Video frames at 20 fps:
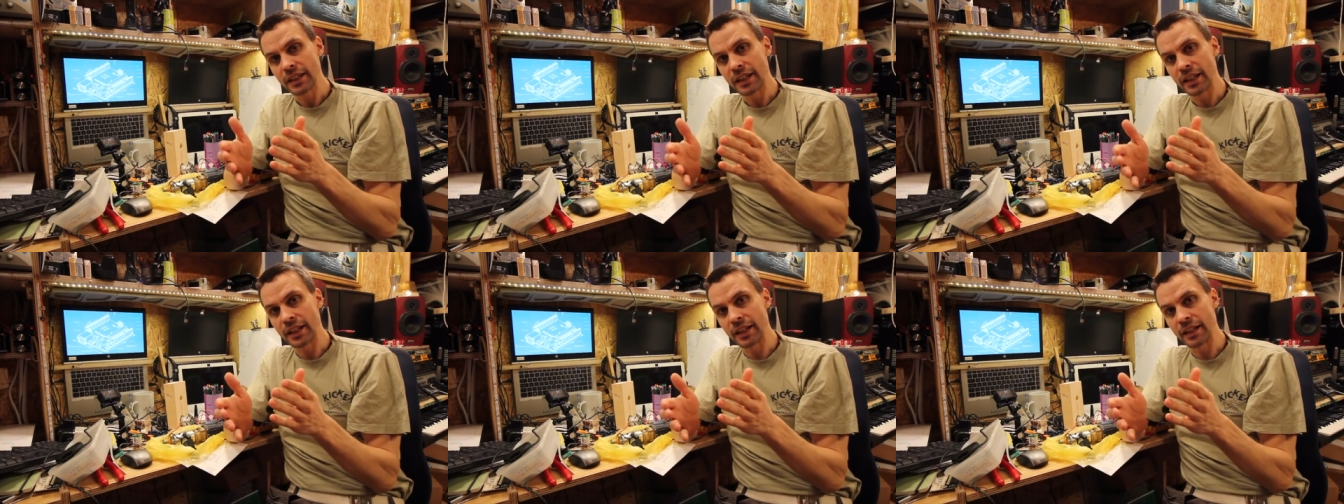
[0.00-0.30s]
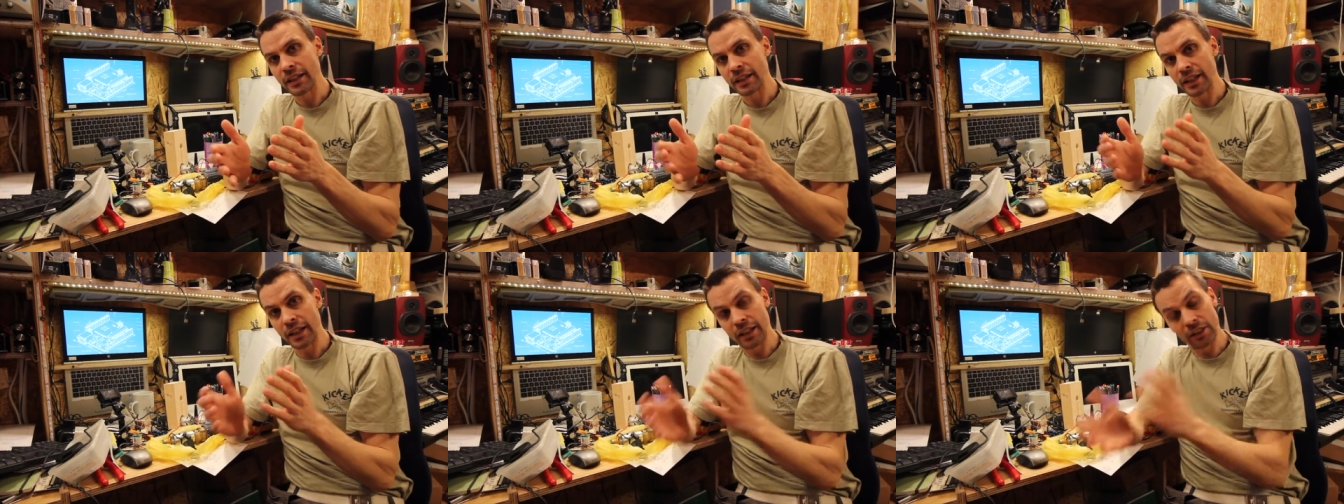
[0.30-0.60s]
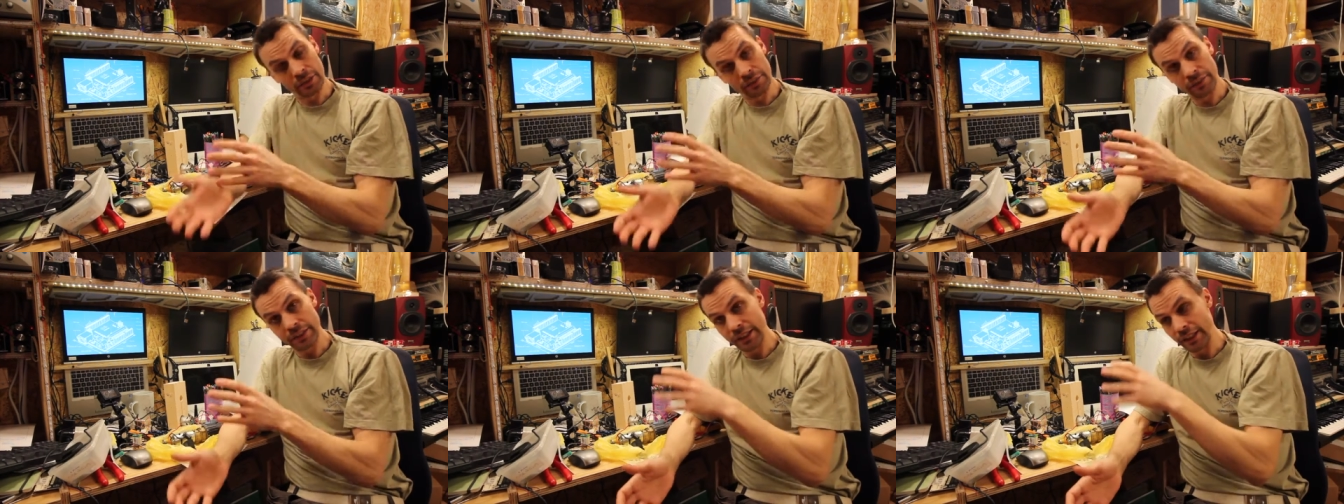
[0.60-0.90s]

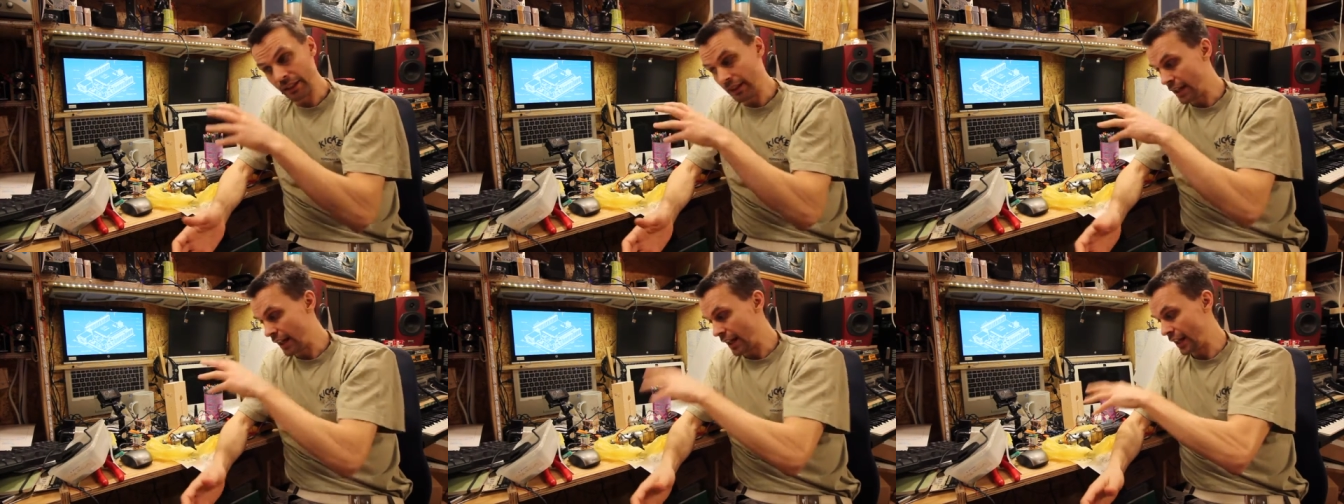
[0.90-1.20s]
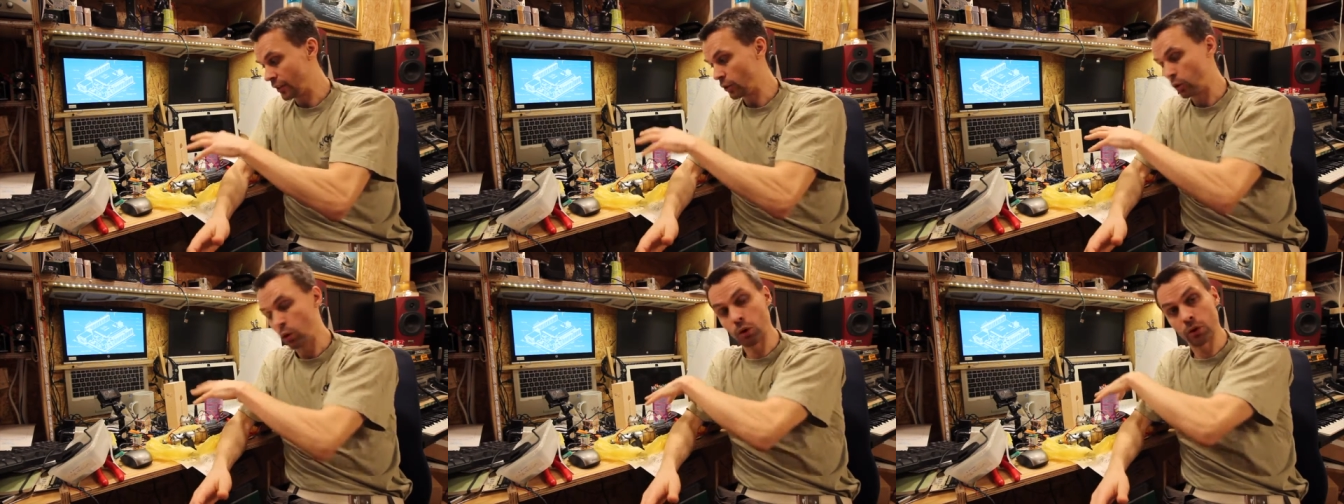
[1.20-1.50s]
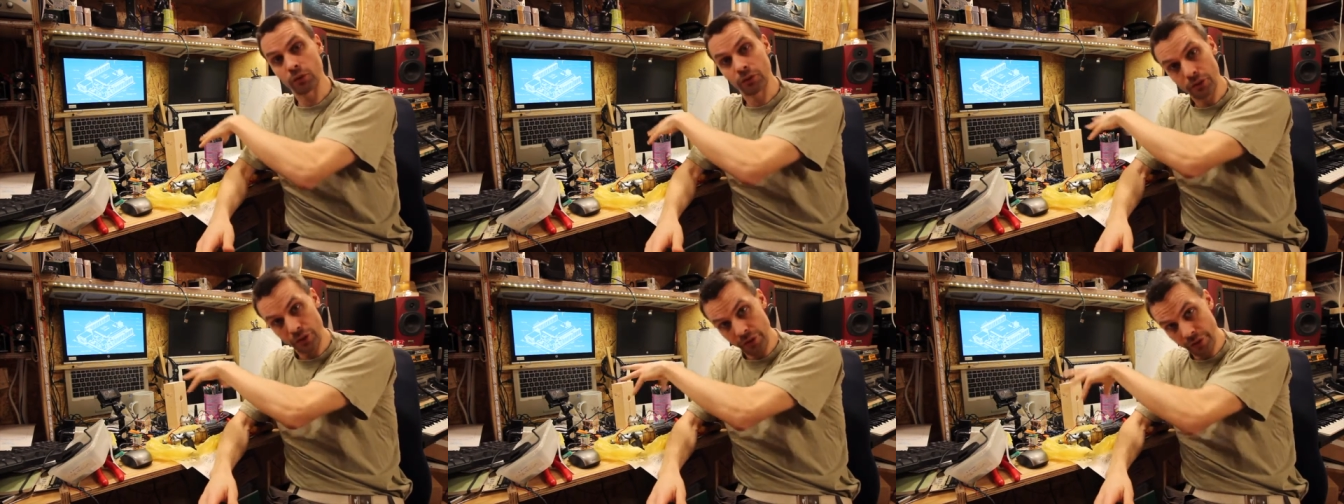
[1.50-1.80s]
And the end
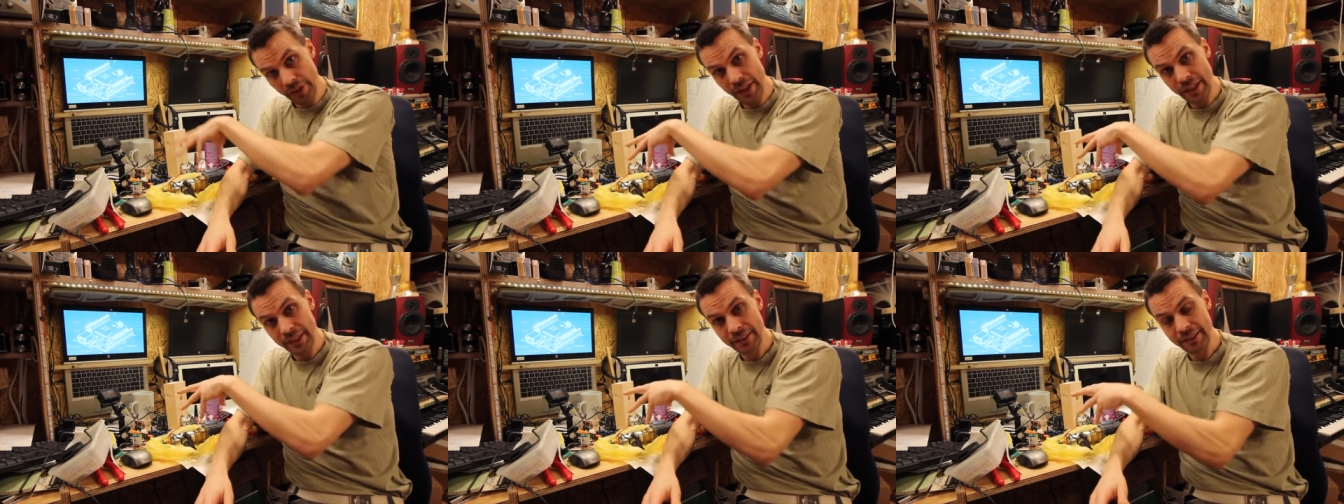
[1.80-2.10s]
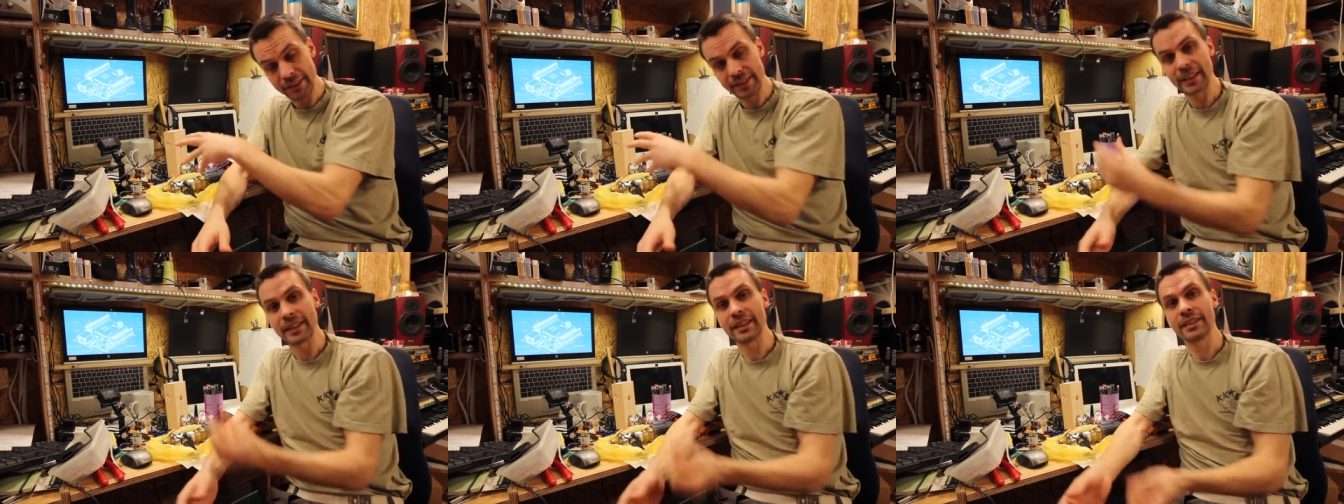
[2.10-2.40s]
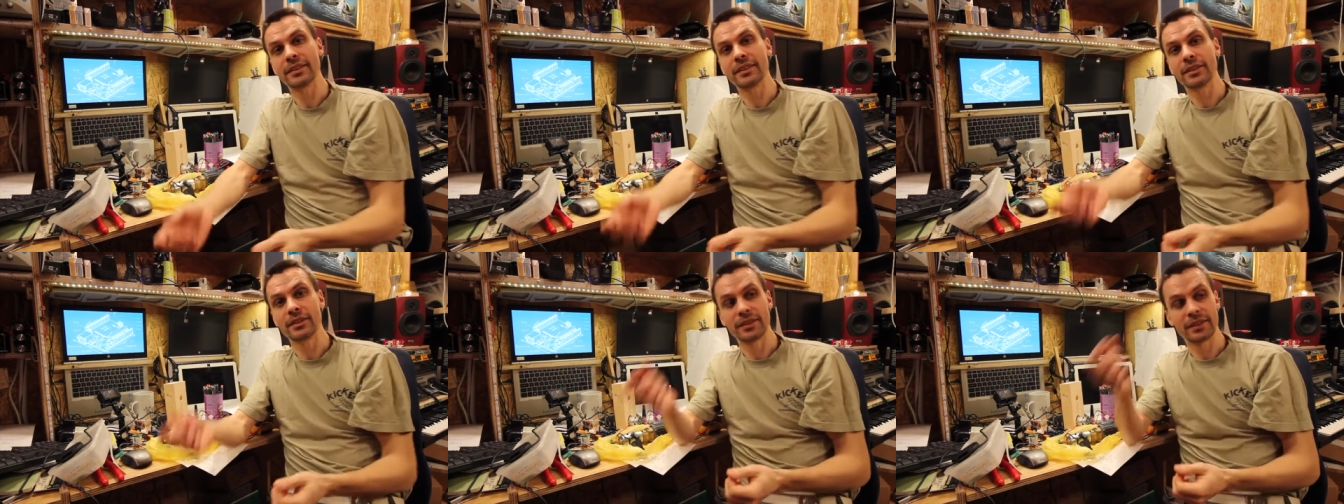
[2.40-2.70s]
goal for this
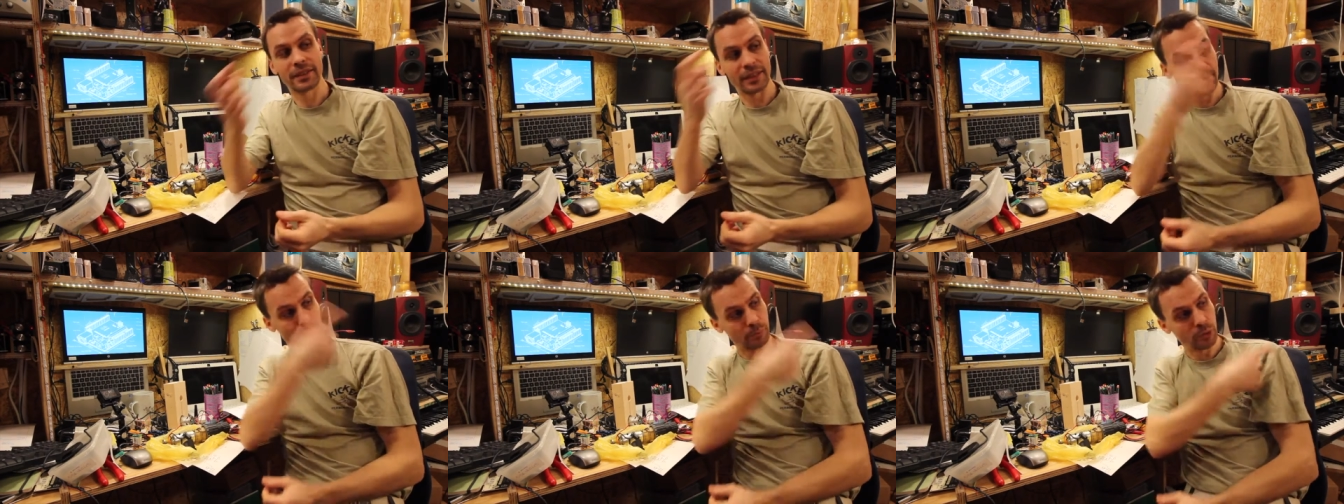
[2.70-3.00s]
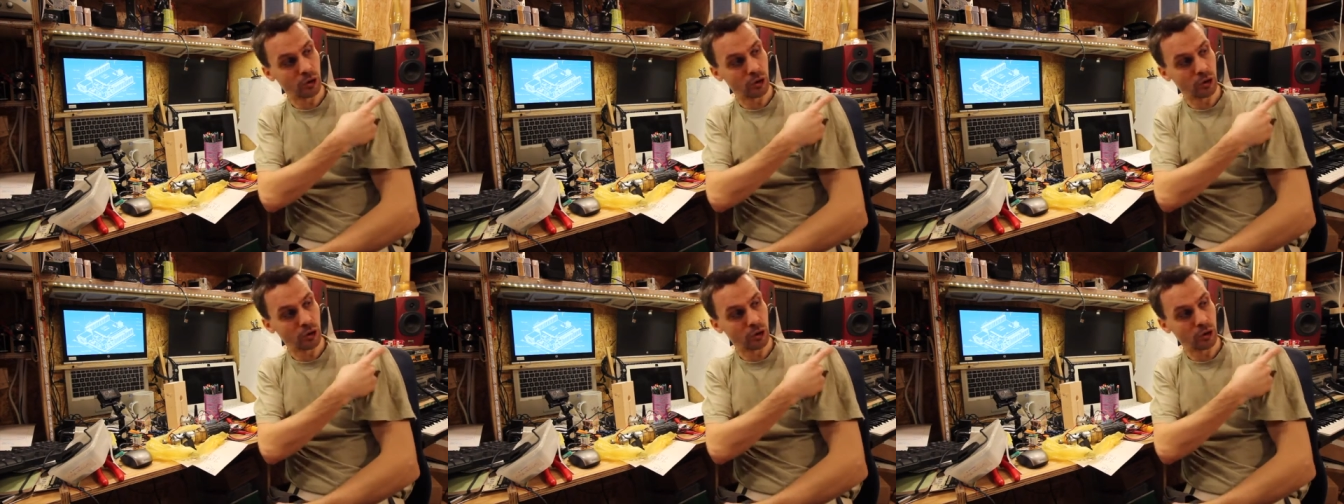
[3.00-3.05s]
is